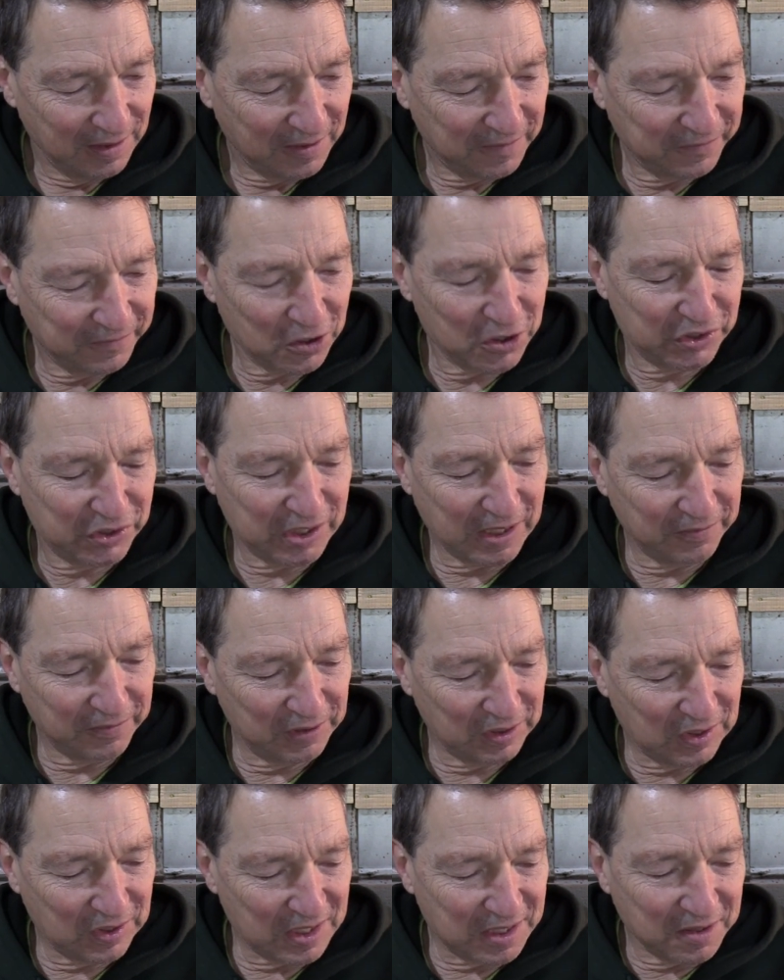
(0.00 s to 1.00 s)
In verse
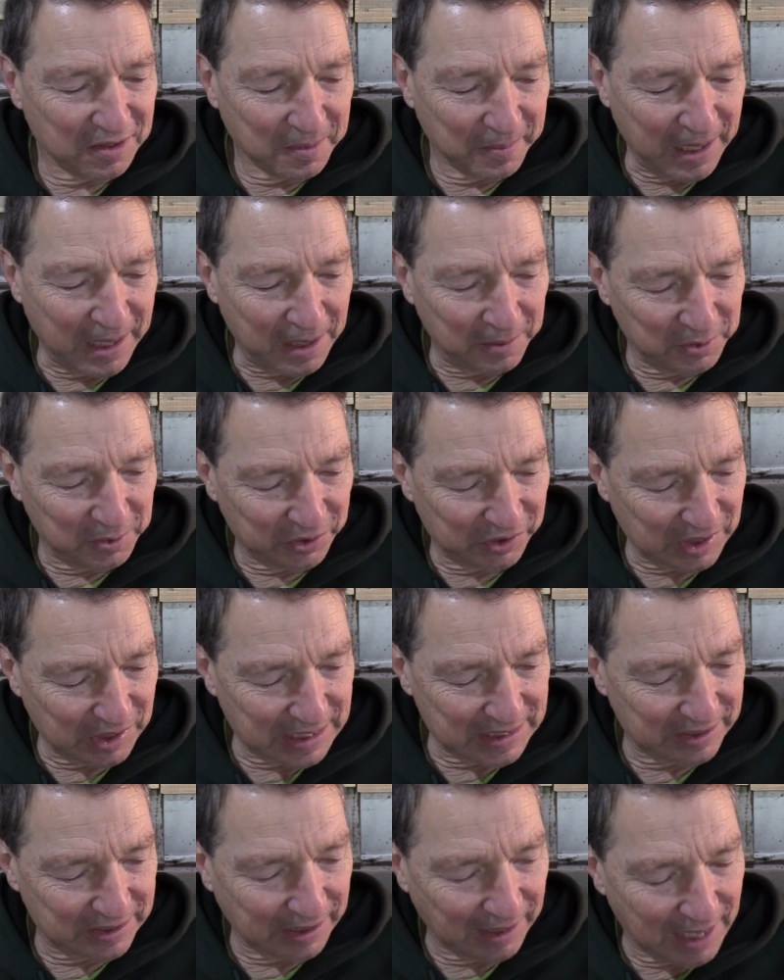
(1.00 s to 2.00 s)
17, the Bible
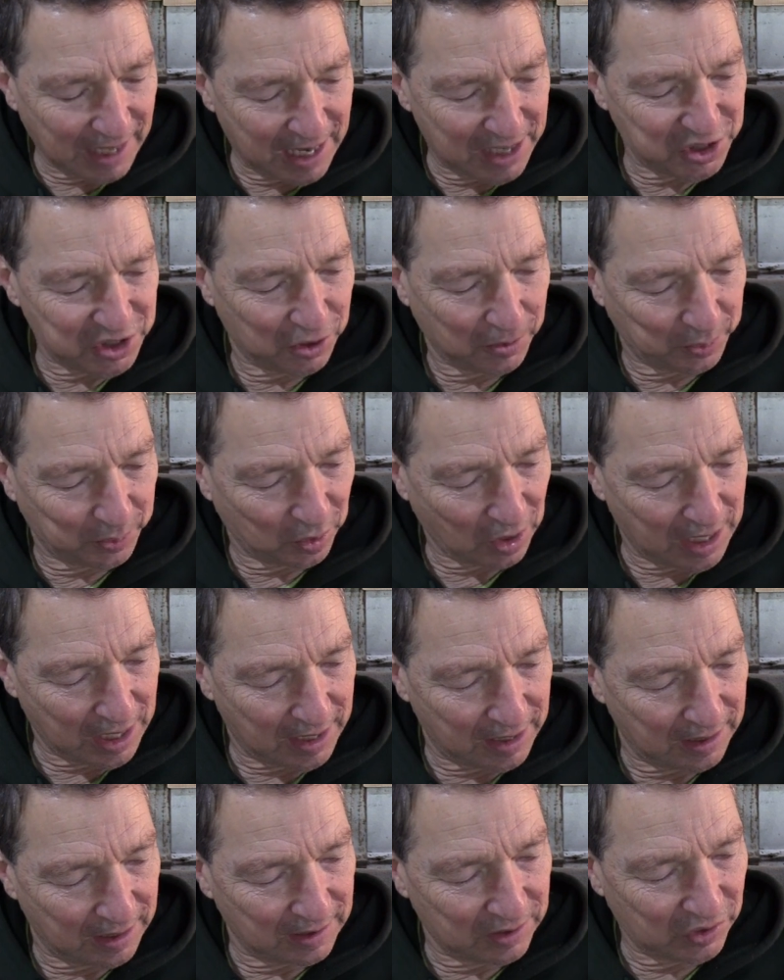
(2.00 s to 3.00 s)
says, Elisha
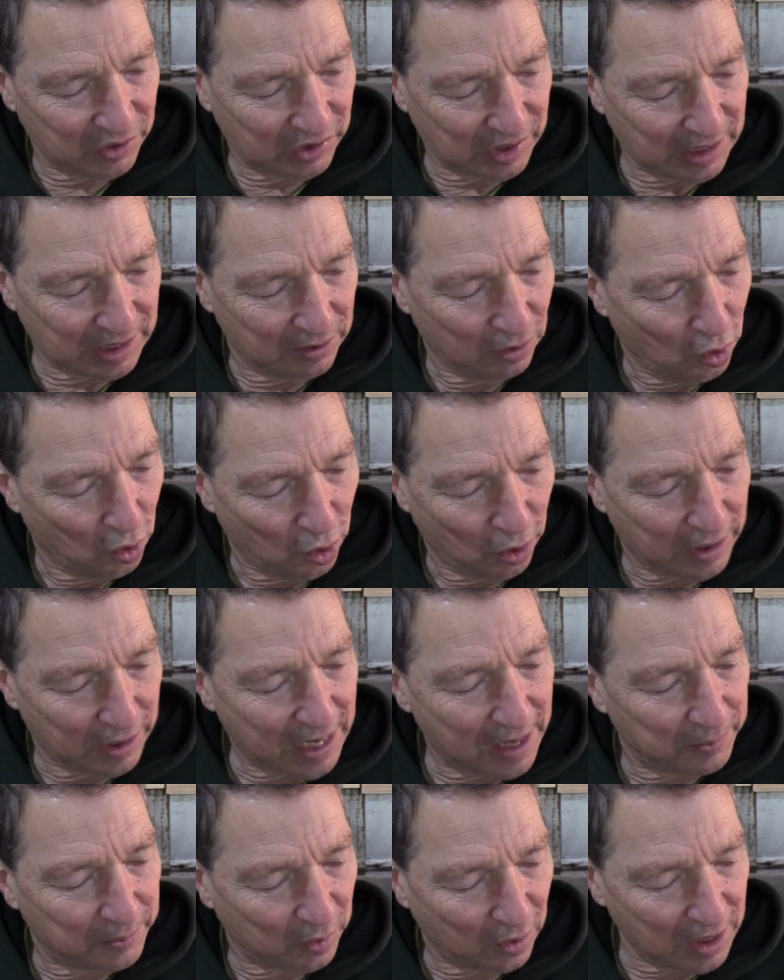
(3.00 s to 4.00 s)
prayed and said, Lord,
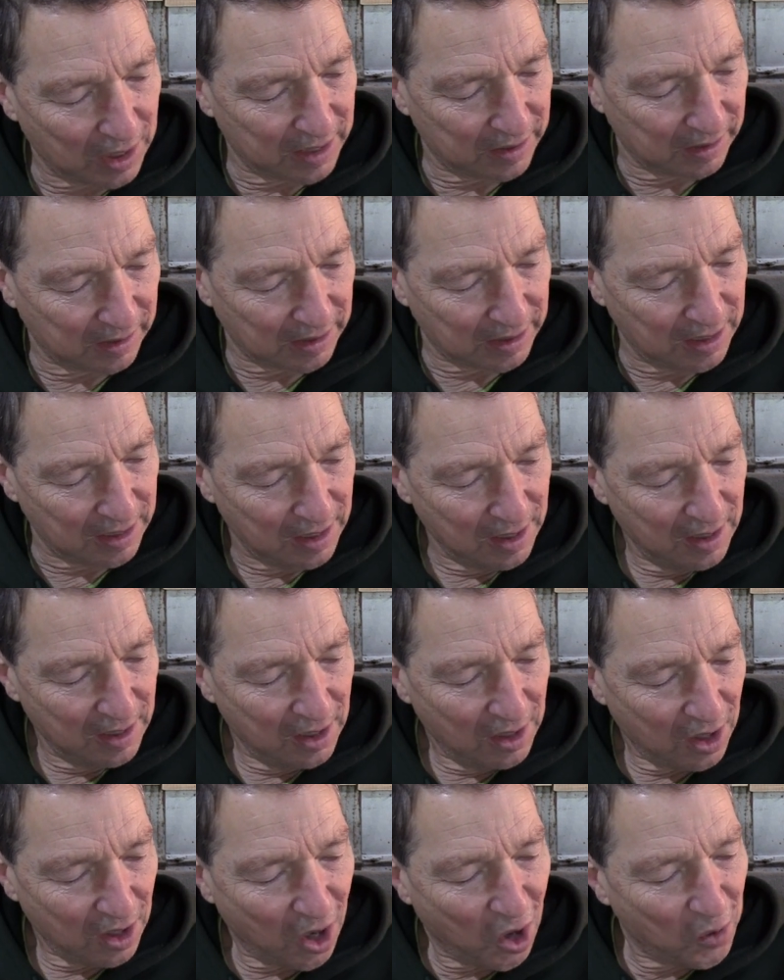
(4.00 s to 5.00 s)
I pray thee,
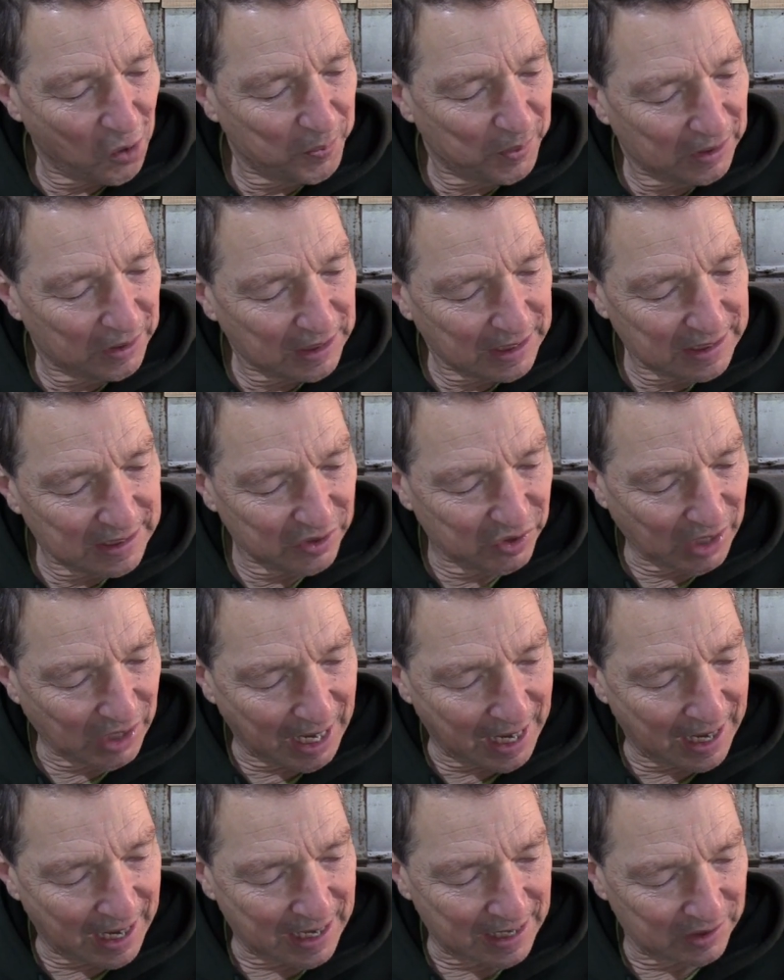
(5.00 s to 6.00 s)
open his
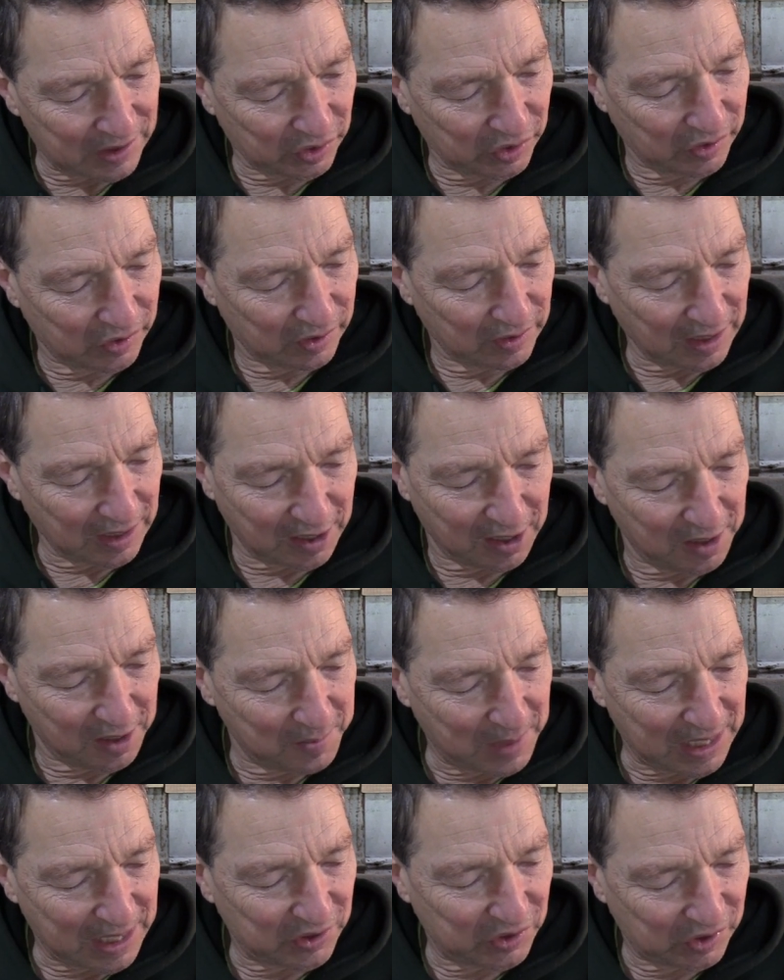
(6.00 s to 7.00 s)
eyes that he
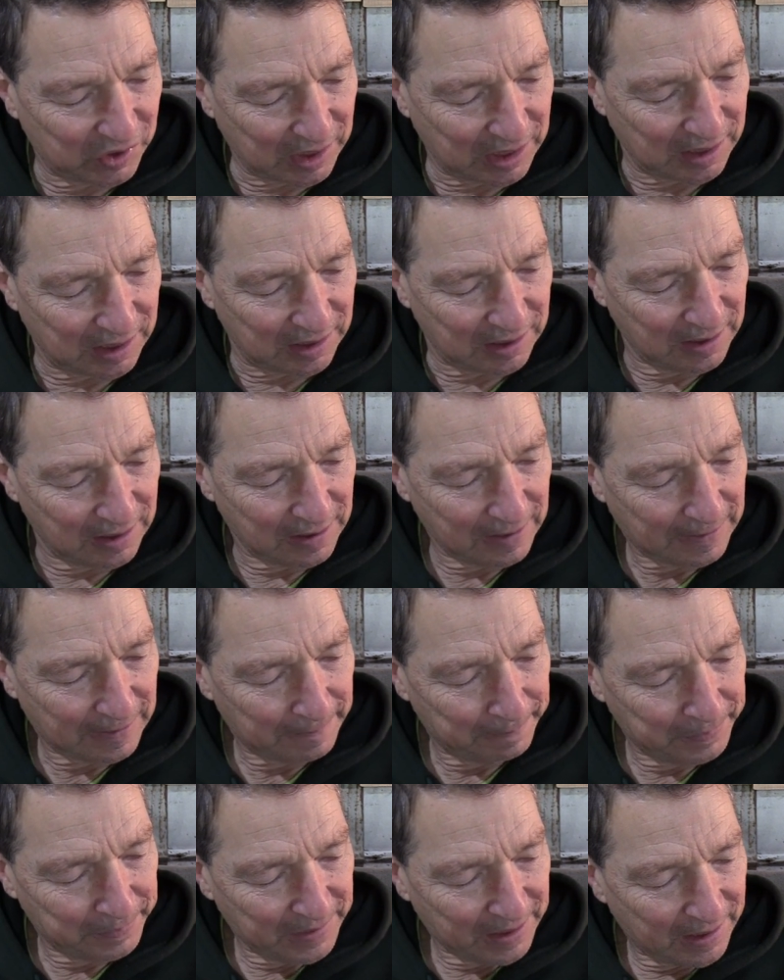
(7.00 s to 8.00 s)
may see.
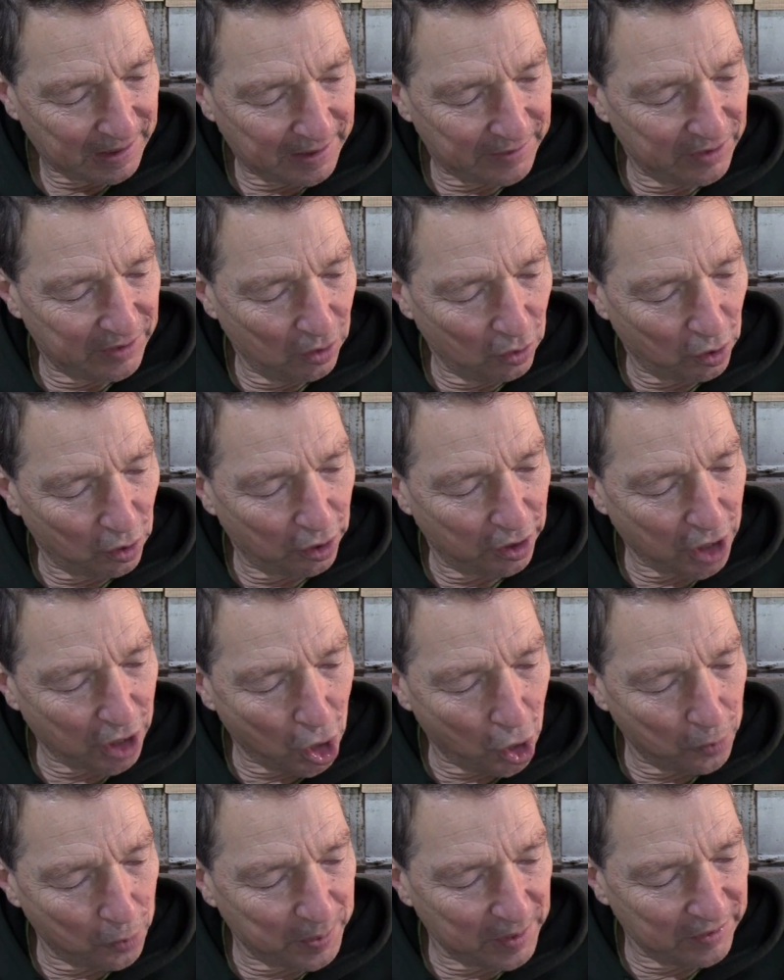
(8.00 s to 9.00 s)
And the Lord
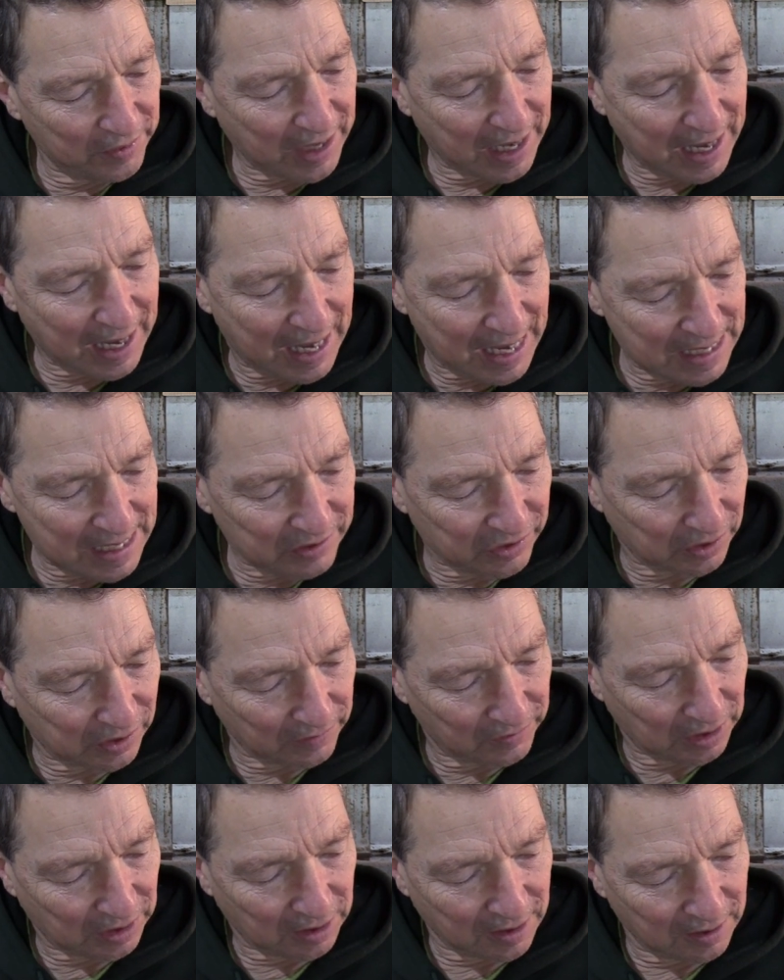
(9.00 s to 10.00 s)
opened the eyes
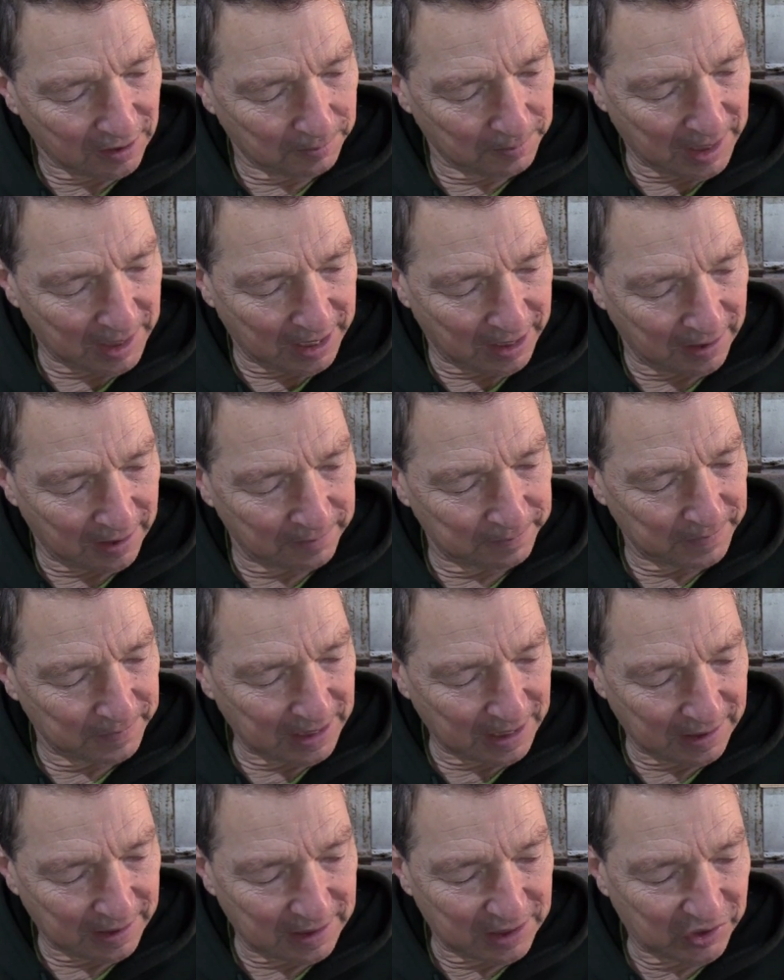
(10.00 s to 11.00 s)
of the young man,
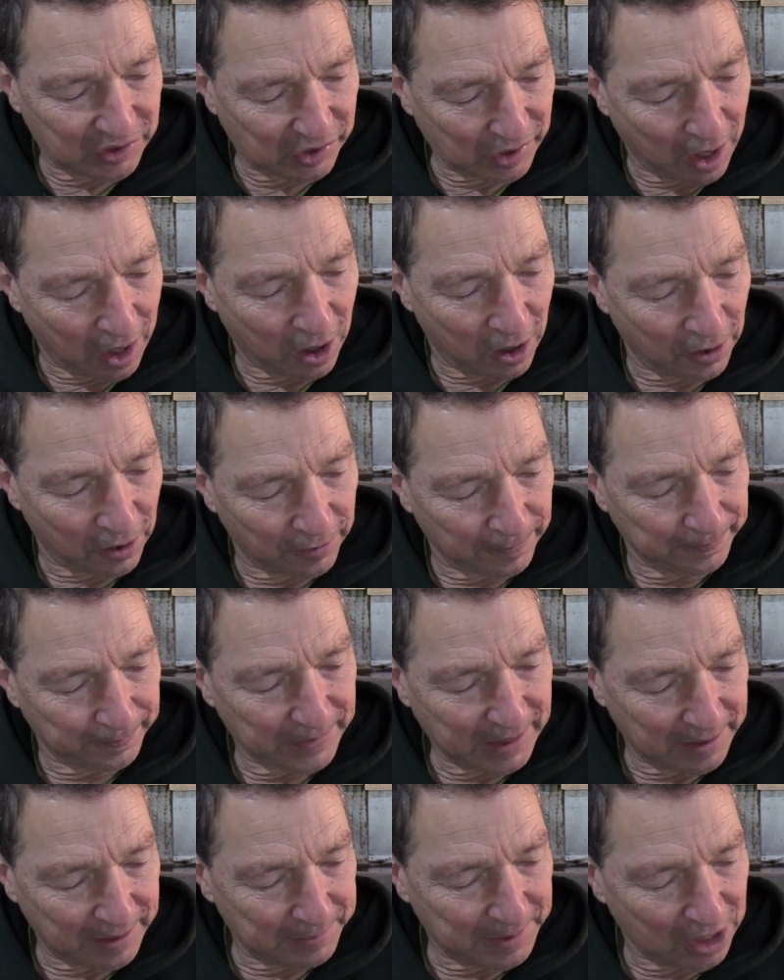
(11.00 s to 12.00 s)
and he saw,
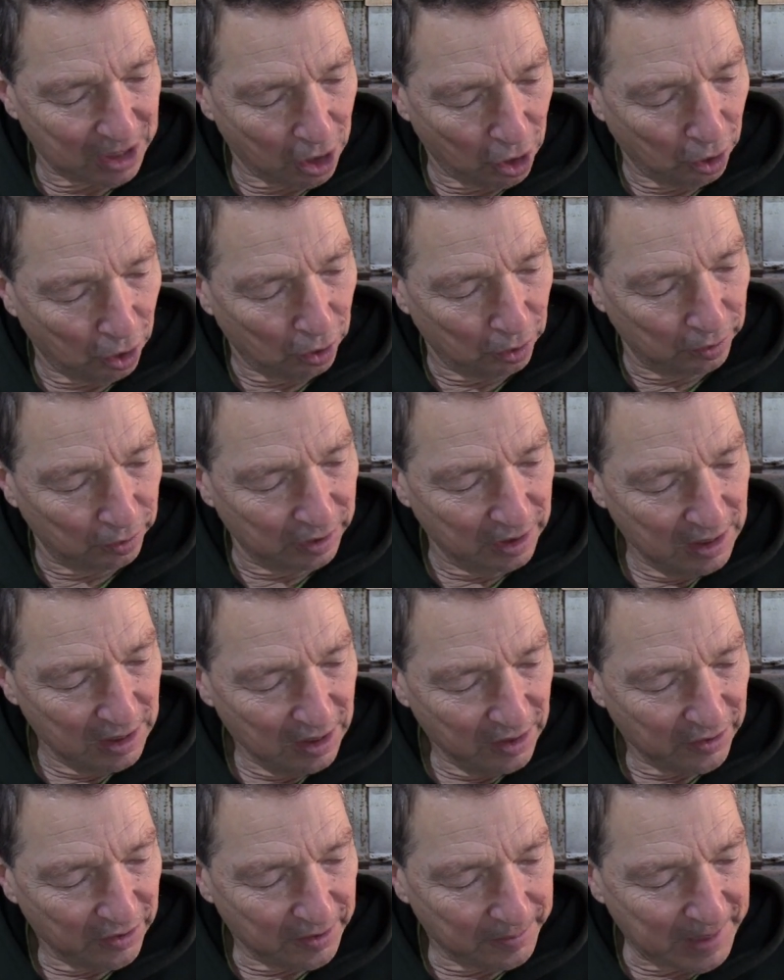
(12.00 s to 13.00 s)
and behold,
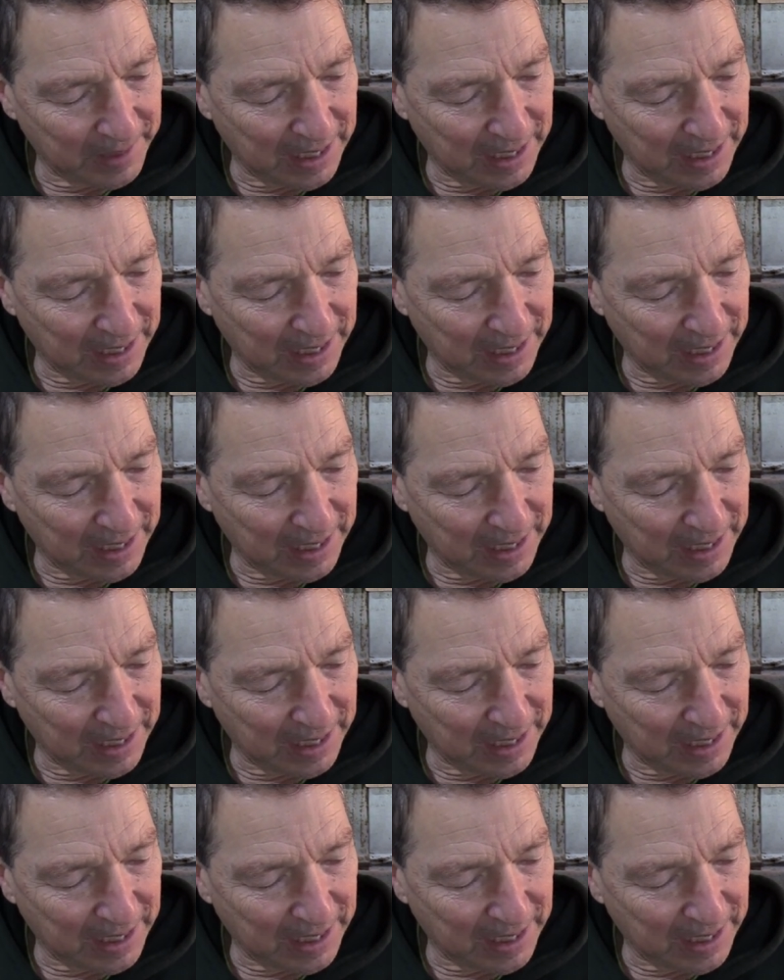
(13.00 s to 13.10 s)
the